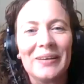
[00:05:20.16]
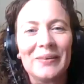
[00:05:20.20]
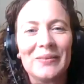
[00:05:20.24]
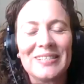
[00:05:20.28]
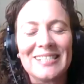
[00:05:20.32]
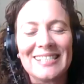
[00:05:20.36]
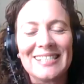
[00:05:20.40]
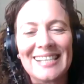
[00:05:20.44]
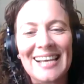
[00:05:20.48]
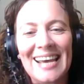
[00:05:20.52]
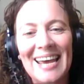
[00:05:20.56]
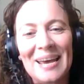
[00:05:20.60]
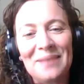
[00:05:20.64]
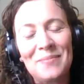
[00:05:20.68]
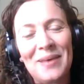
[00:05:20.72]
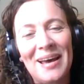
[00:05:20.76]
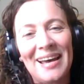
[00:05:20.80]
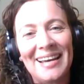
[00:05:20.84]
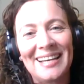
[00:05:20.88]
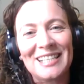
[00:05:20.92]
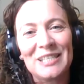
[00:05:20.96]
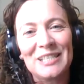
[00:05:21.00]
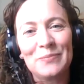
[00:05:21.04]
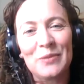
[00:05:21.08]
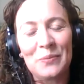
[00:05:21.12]
always say a
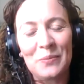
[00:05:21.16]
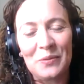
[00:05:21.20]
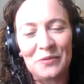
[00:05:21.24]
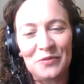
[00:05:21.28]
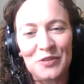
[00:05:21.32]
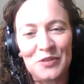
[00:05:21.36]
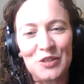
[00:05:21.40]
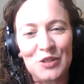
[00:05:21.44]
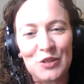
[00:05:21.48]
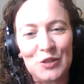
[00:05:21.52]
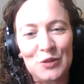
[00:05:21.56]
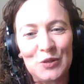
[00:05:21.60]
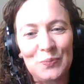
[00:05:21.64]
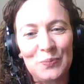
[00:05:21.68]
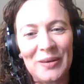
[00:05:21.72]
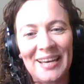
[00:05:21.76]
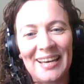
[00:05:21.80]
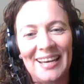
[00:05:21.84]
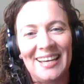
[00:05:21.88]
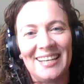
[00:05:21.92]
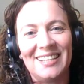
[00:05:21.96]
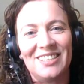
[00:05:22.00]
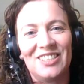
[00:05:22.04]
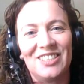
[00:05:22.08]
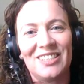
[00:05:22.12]
maximum of 2
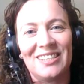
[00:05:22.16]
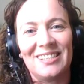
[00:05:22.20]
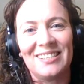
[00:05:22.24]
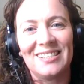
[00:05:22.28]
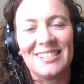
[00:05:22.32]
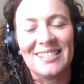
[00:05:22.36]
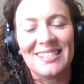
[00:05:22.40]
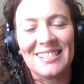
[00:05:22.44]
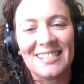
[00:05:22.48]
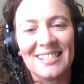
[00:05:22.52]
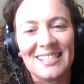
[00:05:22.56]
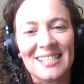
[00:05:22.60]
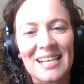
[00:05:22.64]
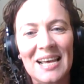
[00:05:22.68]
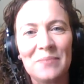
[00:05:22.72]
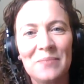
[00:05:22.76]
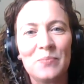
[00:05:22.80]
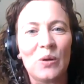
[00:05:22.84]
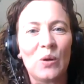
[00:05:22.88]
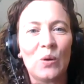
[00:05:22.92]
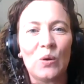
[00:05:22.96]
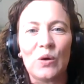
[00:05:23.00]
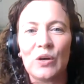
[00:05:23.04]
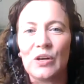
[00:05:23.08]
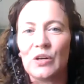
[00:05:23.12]
pages.
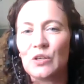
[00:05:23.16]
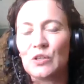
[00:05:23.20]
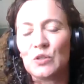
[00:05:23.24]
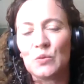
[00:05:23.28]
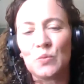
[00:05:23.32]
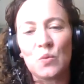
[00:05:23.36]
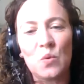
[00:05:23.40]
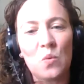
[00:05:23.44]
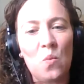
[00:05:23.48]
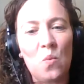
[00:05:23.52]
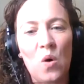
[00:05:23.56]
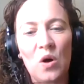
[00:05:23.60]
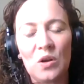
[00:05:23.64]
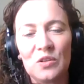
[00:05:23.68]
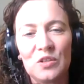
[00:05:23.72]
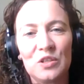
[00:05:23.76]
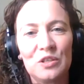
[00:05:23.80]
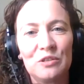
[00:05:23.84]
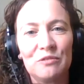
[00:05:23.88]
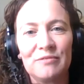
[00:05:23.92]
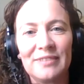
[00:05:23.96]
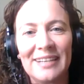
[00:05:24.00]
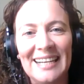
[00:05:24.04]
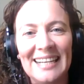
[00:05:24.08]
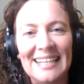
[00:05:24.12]
Employers won't want to
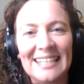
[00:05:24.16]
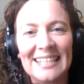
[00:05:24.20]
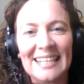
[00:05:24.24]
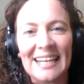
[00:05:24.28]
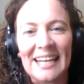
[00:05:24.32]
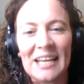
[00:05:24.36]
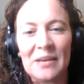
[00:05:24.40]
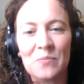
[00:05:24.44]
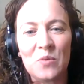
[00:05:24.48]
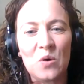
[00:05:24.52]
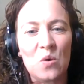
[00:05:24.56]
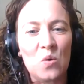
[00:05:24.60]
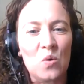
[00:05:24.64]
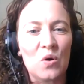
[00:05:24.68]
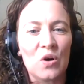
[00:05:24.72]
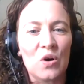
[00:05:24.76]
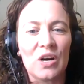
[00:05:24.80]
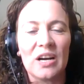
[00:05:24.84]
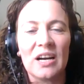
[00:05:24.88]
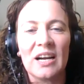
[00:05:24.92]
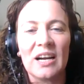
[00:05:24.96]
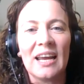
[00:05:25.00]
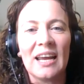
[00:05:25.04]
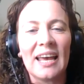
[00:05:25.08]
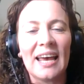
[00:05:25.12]
read
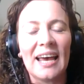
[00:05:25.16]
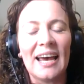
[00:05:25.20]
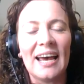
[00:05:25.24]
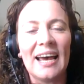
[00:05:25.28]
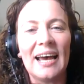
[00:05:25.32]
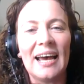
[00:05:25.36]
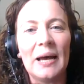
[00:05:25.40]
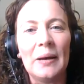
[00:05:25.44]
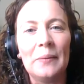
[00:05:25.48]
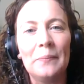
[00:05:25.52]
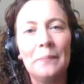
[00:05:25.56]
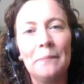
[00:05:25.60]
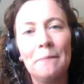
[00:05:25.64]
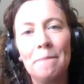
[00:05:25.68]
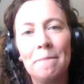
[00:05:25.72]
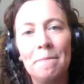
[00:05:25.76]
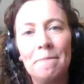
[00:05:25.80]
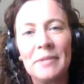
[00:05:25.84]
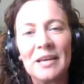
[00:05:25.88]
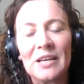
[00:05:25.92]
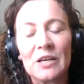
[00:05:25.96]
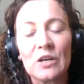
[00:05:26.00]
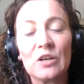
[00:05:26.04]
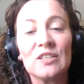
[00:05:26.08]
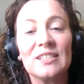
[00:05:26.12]
anymore
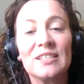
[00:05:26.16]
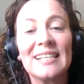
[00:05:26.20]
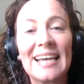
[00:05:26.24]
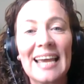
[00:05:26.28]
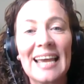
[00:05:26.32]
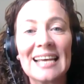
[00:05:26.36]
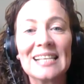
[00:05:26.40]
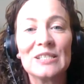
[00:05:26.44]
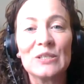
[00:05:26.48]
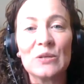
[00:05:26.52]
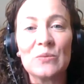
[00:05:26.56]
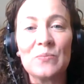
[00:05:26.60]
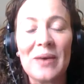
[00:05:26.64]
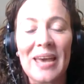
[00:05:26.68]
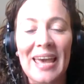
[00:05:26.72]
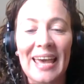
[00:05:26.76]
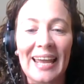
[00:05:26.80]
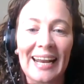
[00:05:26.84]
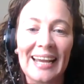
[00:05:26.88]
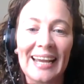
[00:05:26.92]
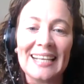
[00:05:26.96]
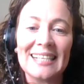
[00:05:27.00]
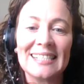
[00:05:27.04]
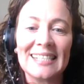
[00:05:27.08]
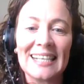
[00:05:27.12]
because they get so
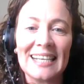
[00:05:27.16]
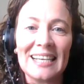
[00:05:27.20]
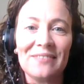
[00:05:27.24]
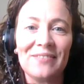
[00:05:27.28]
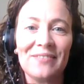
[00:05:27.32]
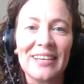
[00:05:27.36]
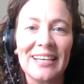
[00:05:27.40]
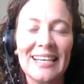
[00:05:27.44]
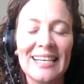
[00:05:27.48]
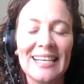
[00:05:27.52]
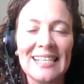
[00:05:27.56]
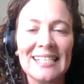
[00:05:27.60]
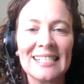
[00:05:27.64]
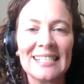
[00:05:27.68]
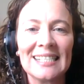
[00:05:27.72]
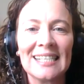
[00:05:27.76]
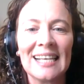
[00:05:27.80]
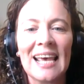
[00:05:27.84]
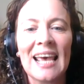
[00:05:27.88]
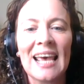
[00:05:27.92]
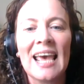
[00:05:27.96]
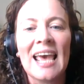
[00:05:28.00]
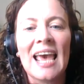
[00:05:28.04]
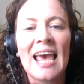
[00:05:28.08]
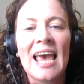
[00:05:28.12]
many CVs.
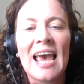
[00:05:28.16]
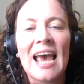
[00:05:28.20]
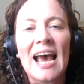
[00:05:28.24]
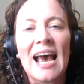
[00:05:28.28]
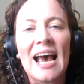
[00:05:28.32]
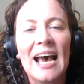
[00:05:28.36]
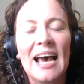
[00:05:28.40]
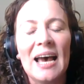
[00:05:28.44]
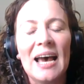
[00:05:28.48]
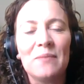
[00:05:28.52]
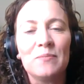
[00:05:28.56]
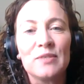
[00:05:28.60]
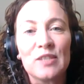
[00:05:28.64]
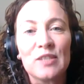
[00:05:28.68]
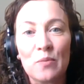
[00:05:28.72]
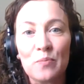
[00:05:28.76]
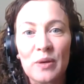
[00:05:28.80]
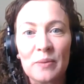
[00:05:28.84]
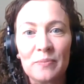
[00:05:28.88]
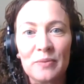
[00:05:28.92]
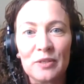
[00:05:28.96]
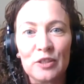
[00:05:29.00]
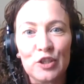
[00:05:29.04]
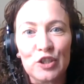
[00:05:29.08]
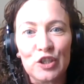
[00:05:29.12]
Some
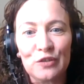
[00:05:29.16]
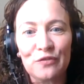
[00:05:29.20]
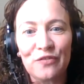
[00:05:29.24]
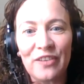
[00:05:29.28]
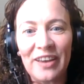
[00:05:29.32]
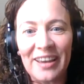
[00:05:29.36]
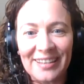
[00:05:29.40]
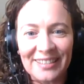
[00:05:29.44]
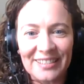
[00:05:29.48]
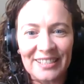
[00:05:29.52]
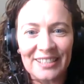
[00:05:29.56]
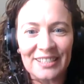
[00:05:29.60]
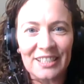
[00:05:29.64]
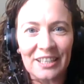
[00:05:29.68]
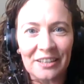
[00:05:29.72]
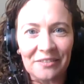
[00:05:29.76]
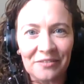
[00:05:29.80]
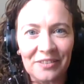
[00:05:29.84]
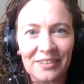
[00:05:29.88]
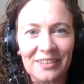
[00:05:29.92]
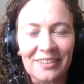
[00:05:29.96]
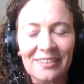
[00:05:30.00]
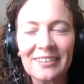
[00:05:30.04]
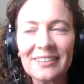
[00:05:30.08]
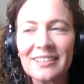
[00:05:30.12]
people do find it
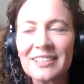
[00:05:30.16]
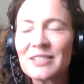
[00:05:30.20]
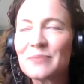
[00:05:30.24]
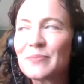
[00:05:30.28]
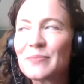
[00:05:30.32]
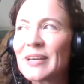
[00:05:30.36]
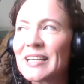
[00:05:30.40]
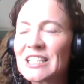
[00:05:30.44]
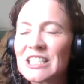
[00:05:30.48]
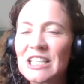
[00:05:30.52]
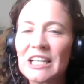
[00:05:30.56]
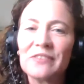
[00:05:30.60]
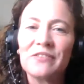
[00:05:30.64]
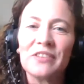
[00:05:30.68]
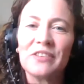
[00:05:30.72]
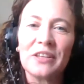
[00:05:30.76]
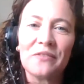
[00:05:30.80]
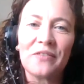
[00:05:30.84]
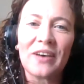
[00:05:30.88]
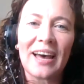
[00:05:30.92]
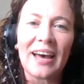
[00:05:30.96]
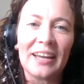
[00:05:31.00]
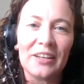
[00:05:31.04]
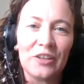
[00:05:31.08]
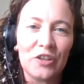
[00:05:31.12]
difficult, especially if they've
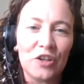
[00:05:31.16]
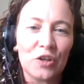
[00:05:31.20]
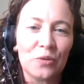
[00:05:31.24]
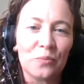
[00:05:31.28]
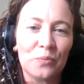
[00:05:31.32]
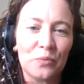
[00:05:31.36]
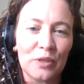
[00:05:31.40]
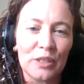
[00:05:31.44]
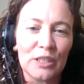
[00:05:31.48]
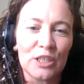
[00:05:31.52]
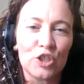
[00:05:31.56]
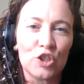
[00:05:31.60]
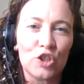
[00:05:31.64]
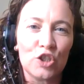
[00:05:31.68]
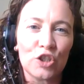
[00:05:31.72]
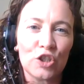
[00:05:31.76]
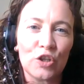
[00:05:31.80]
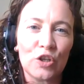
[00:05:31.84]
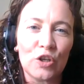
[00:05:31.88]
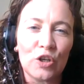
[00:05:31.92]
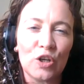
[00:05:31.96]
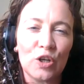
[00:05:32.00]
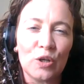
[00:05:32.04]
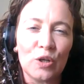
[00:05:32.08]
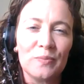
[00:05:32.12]
had numerous
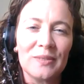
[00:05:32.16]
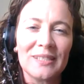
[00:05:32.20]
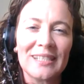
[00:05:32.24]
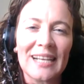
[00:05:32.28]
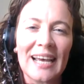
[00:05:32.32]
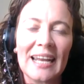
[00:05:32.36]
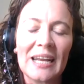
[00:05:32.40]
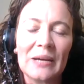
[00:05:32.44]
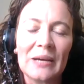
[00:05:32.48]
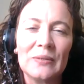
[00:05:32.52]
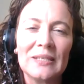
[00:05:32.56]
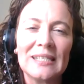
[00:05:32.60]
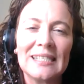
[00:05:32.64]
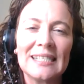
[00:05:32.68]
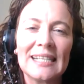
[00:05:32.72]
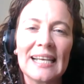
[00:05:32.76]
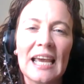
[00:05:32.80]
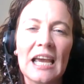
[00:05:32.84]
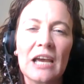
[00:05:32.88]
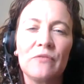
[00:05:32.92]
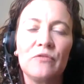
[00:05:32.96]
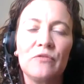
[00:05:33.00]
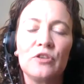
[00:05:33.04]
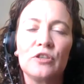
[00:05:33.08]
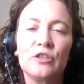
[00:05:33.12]
jobs. And I would say
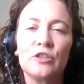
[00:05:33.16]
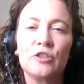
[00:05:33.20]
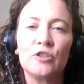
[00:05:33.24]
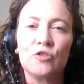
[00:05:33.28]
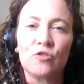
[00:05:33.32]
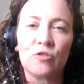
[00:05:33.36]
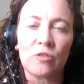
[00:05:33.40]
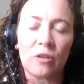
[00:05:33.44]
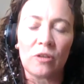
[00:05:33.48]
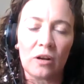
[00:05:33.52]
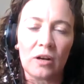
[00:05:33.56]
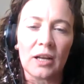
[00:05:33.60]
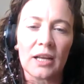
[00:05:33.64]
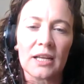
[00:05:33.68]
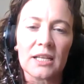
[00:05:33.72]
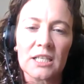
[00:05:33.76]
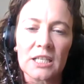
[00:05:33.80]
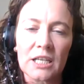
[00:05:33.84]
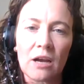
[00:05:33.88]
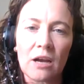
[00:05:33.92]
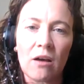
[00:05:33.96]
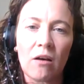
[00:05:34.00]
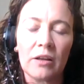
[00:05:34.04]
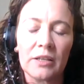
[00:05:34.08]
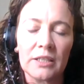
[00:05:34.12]
if you're struggling to
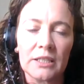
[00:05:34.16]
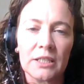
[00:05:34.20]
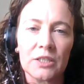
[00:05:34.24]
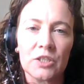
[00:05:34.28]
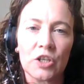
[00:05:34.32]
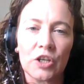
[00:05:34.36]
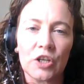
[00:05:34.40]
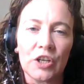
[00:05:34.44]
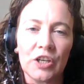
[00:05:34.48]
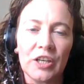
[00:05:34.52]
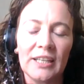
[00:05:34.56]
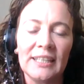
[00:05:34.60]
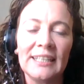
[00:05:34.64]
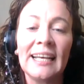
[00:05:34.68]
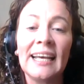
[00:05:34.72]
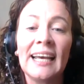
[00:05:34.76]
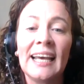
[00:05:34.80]
cut it down,